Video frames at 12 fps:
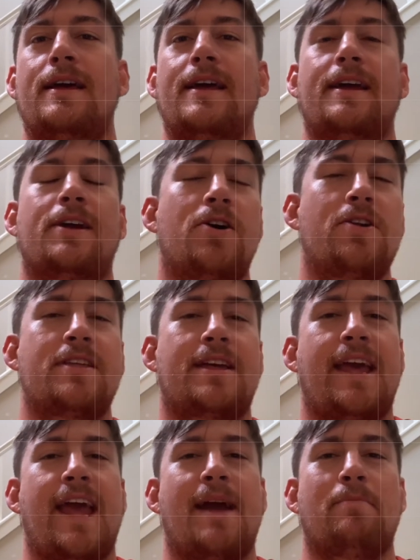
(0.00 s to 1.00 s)
go to the
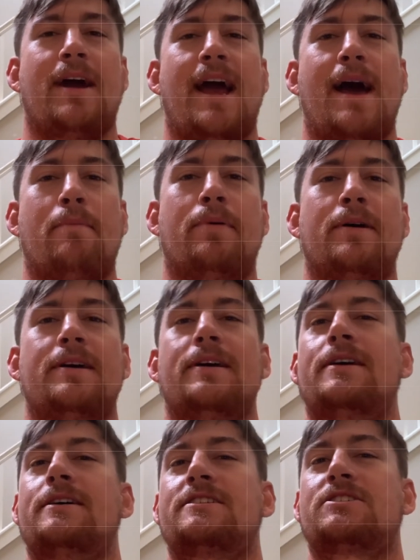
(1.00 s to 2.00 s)
camera app,
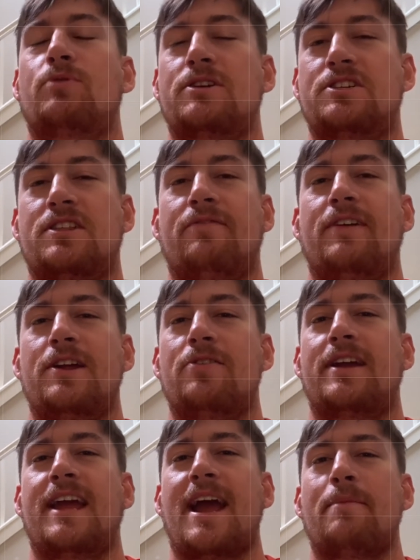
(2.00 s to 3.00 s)
switch the video
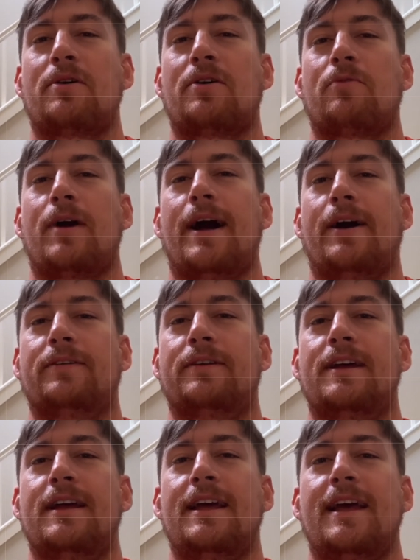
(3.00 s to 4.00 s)
camera around,
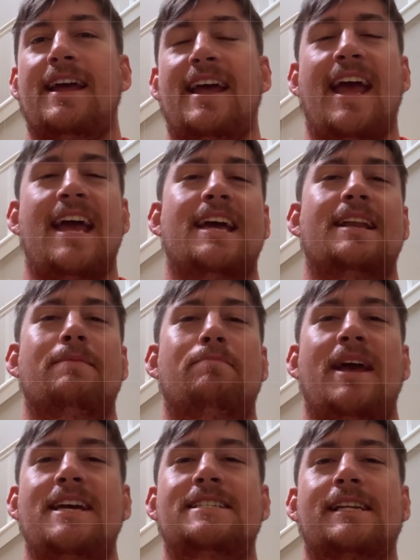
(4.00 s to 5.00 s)
and
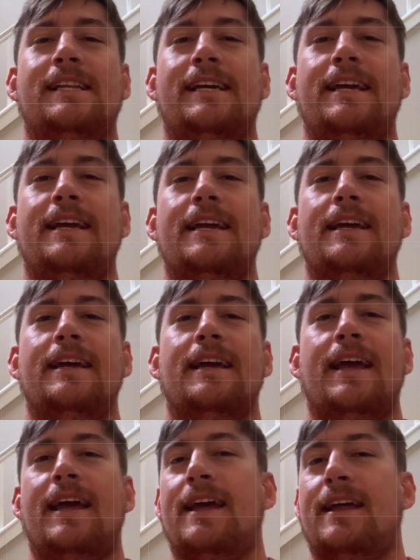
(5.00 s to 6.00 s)
basically
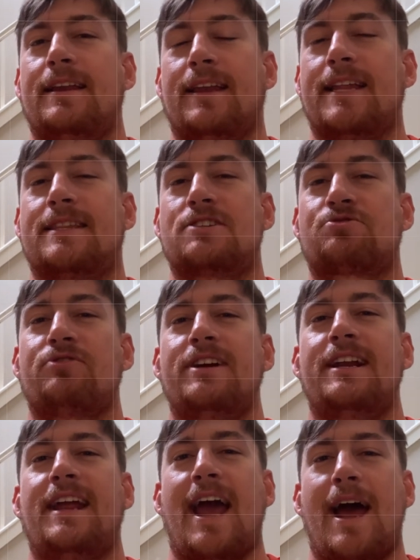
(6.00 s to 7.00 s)
let the
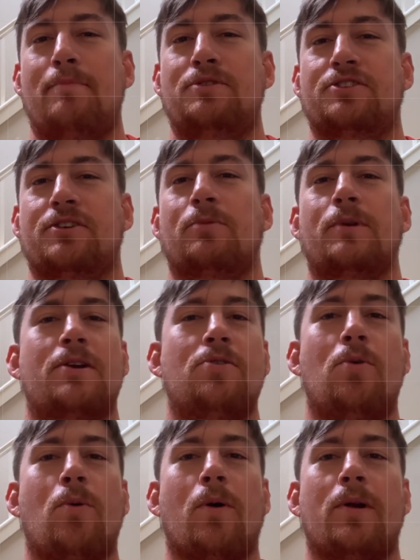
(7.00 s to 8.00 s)
screen capture
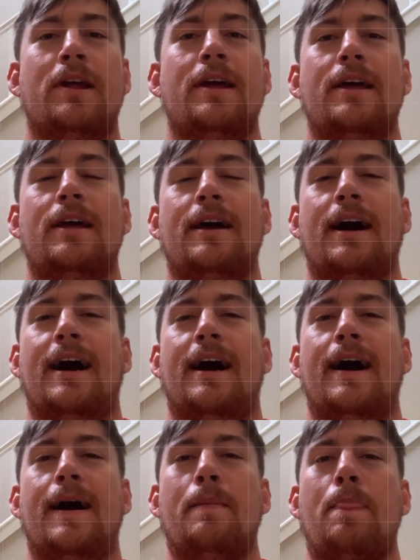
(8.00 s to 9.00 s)
record
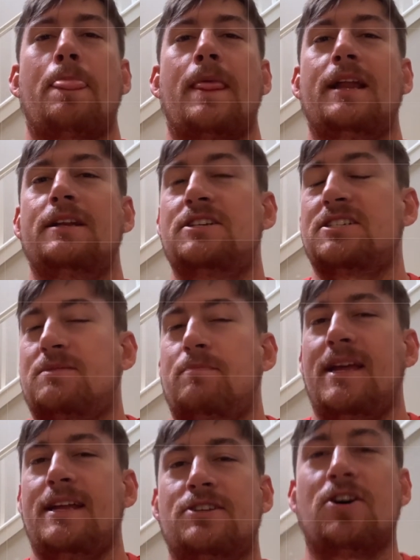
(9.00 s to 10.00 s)
just
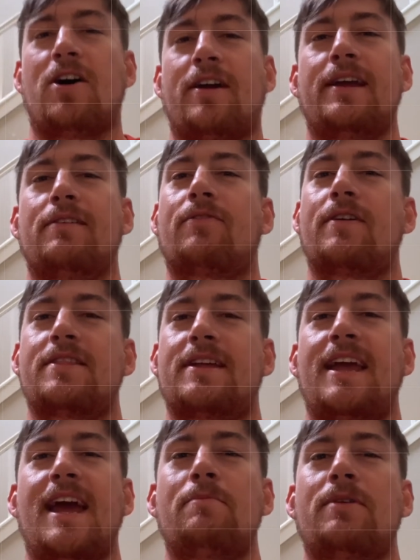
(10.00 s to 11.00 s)
me talking in front of the
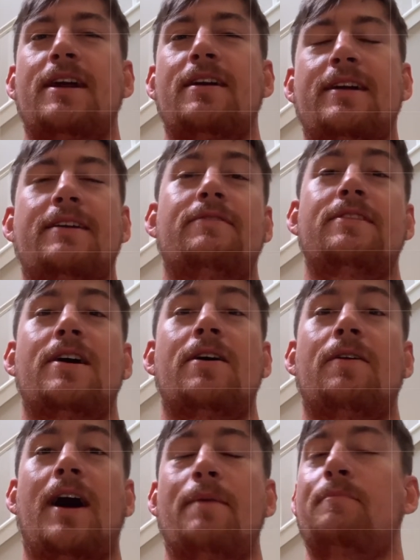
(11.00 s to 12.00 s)
camera here, even
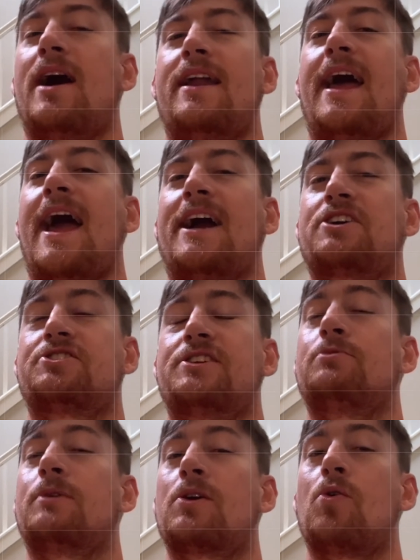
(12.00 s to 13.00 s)
though I'm not actually
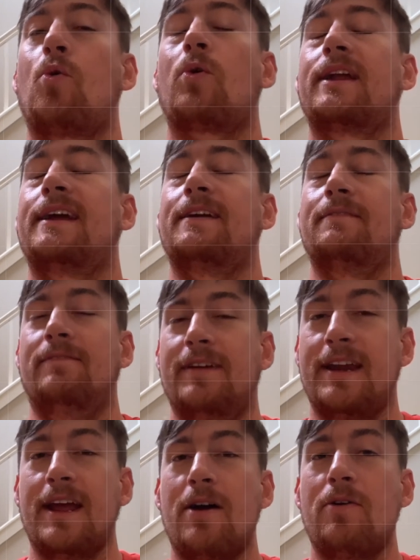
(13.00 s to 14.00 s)
recording
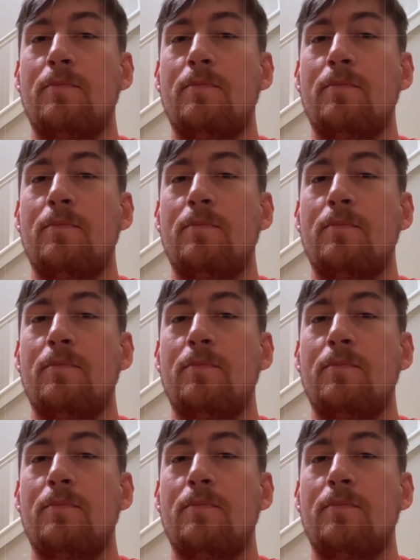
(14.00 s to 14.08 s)
video.